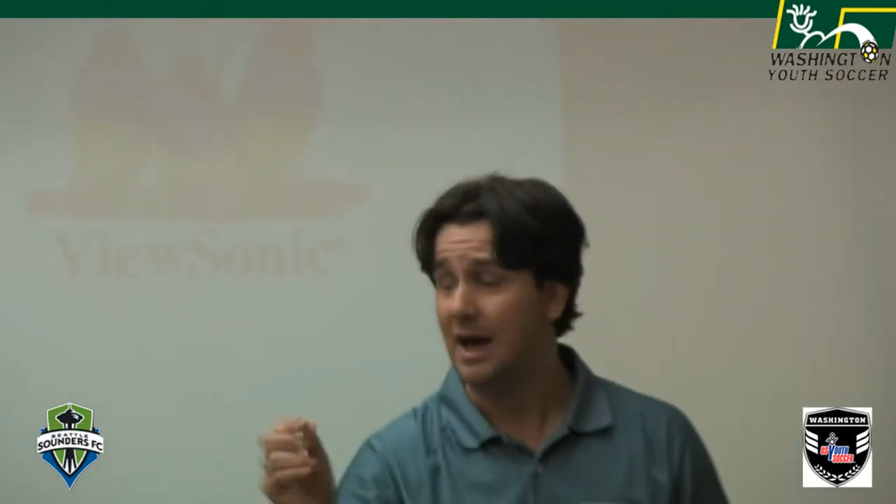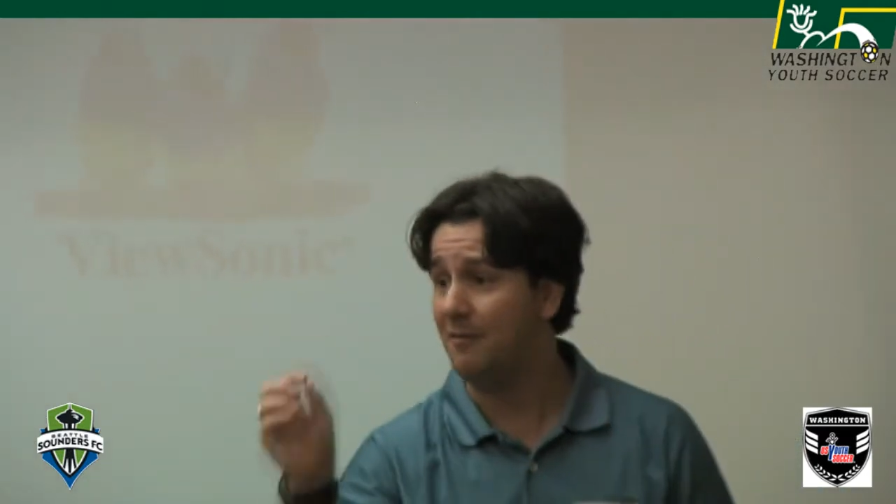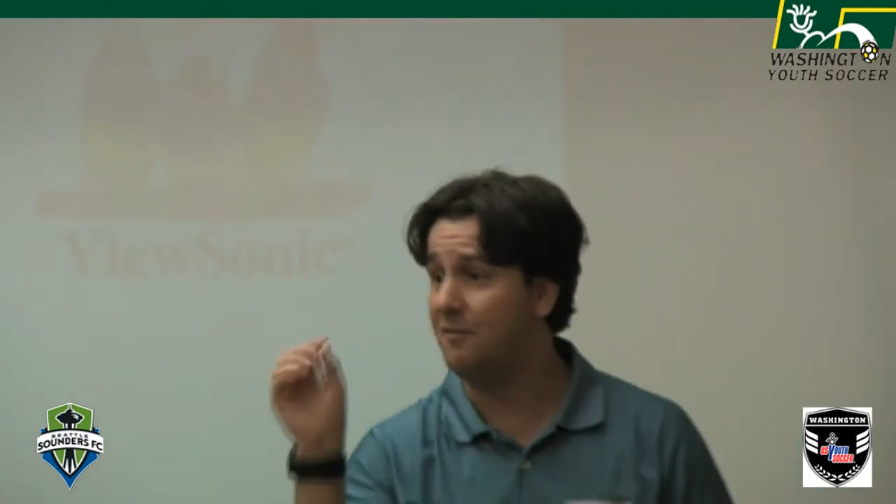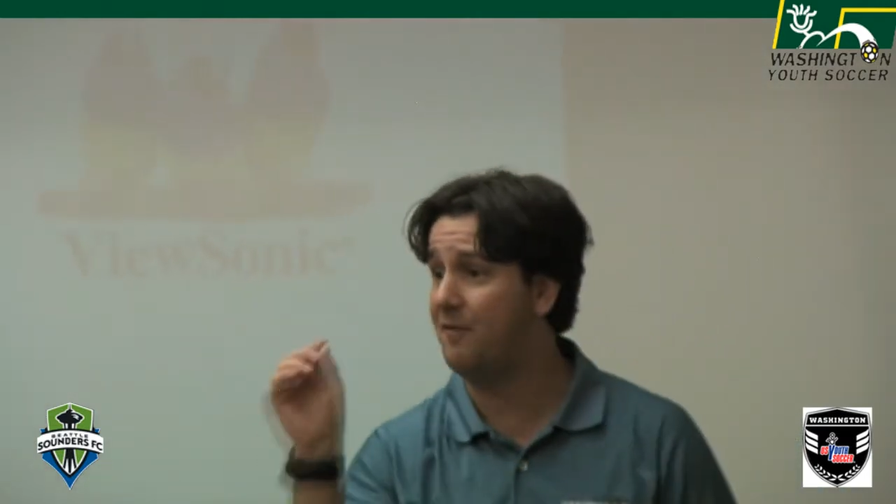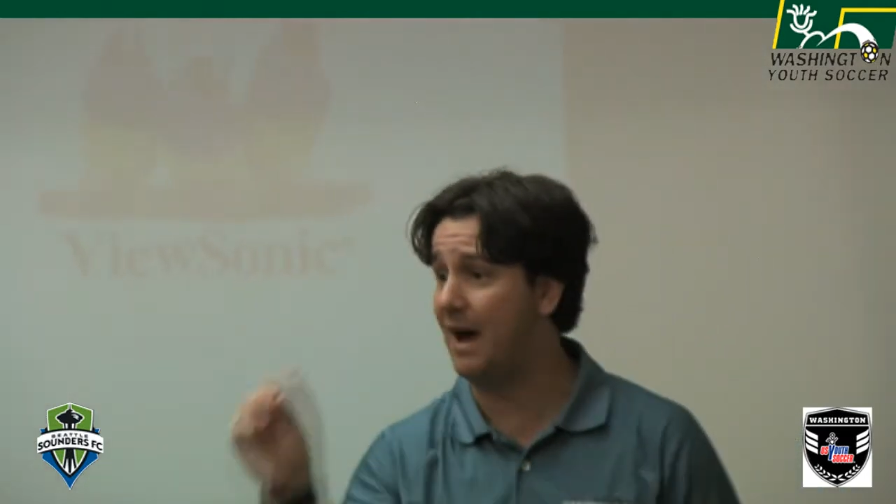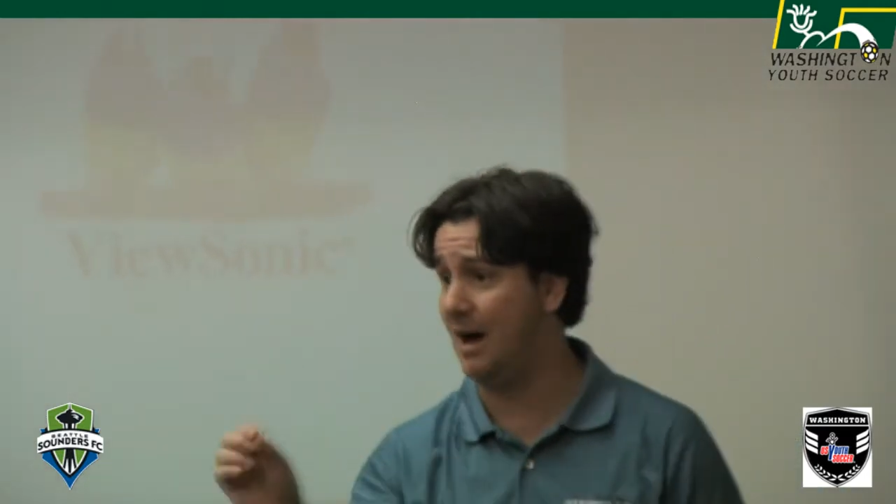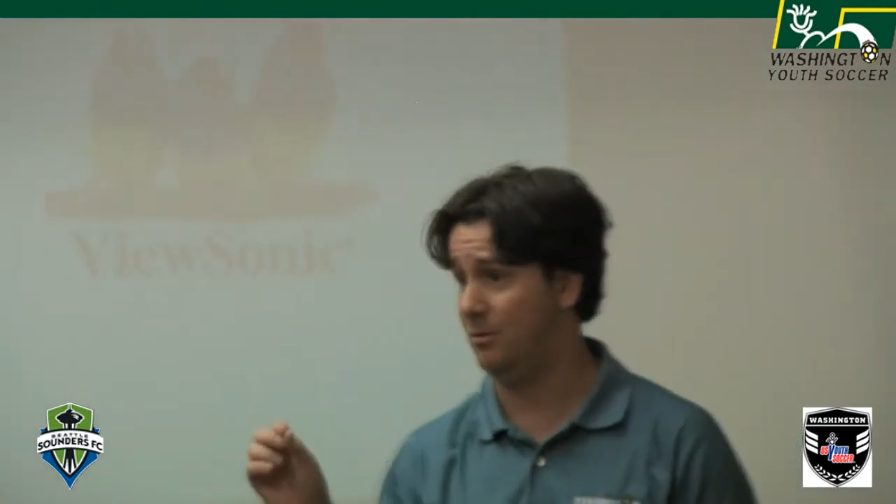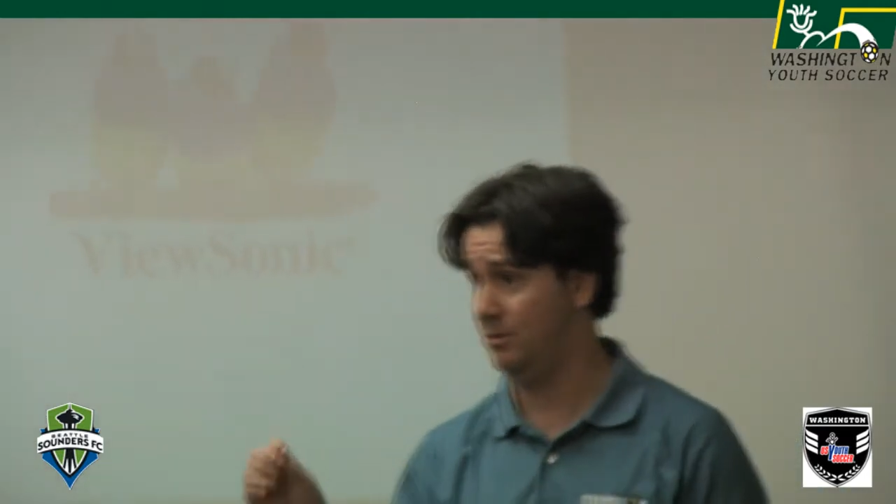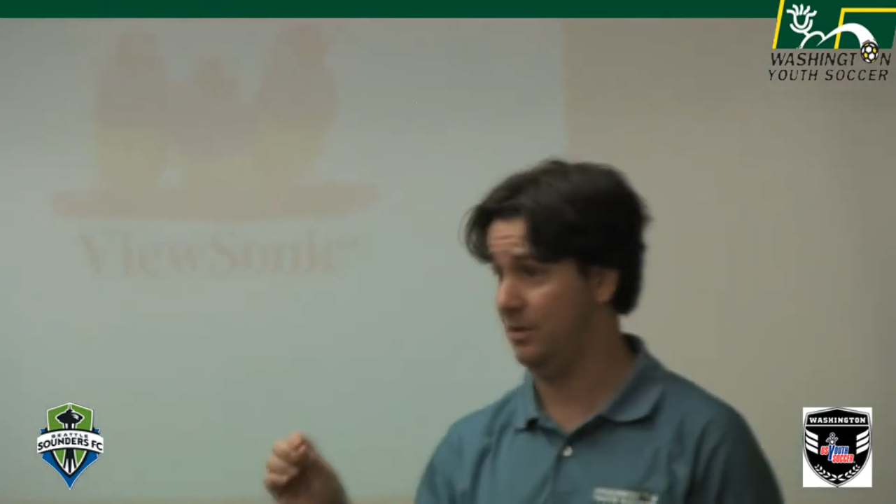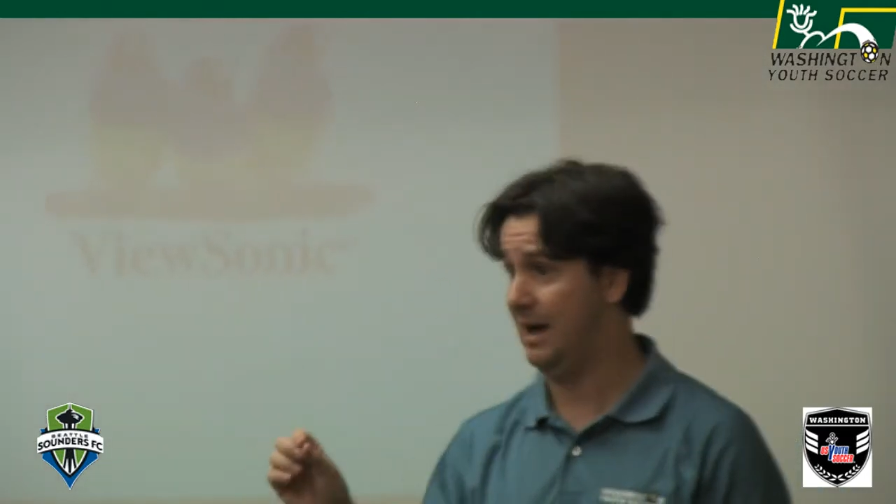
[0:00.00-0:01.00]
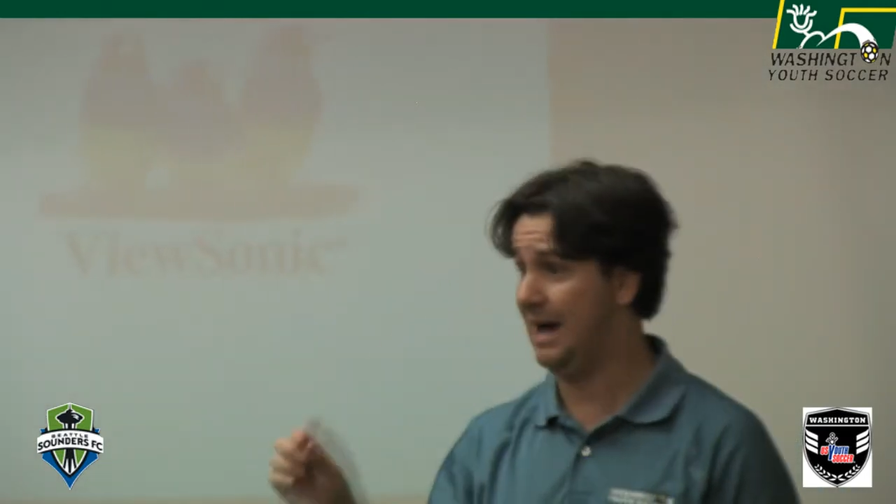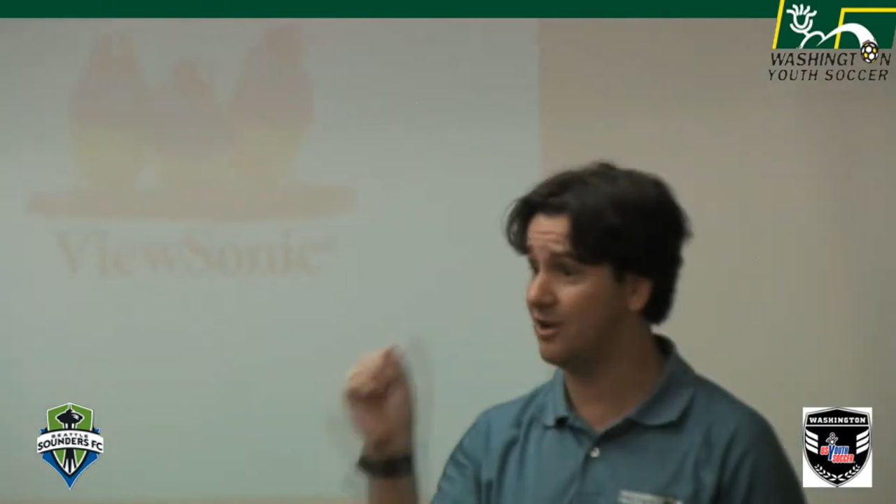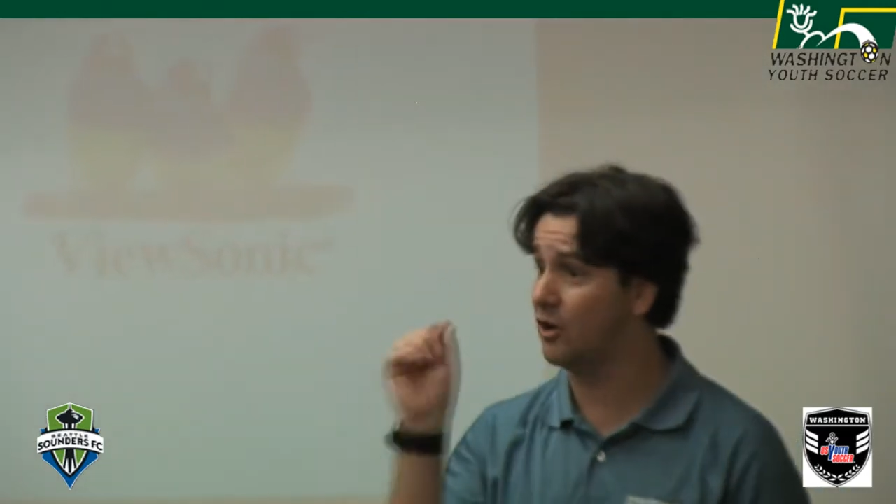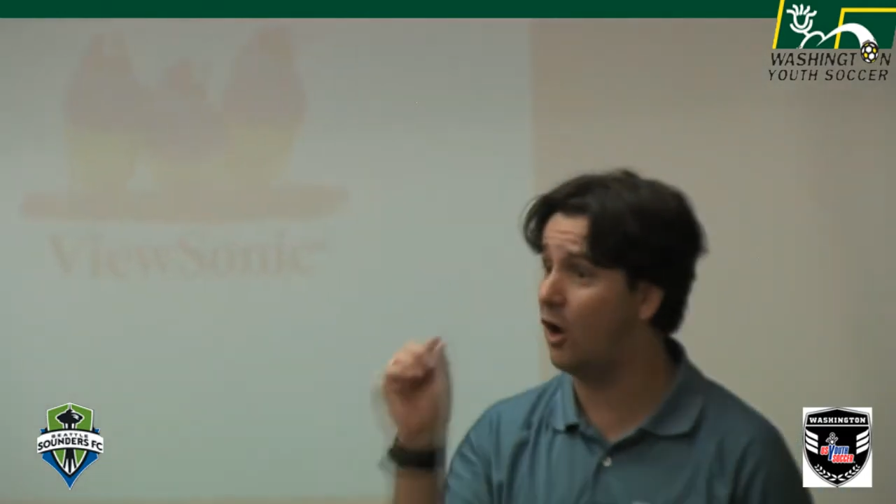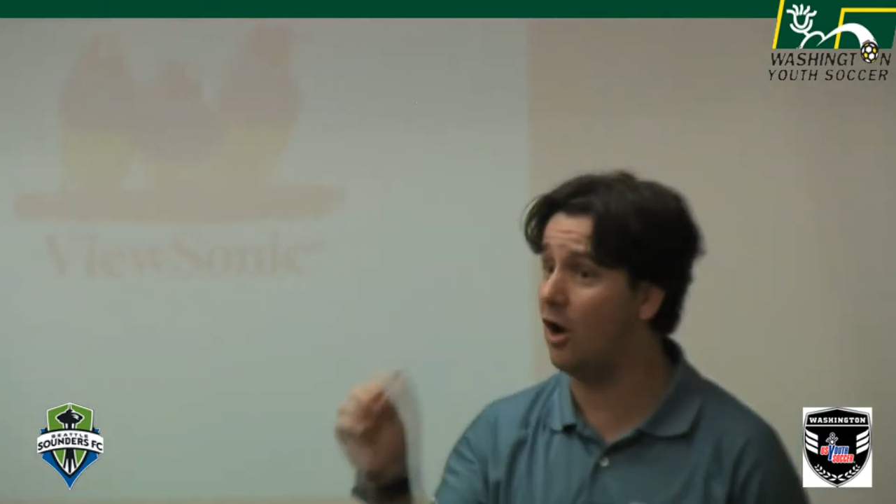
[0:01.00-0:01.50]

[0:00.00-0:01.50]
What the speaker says: and found as a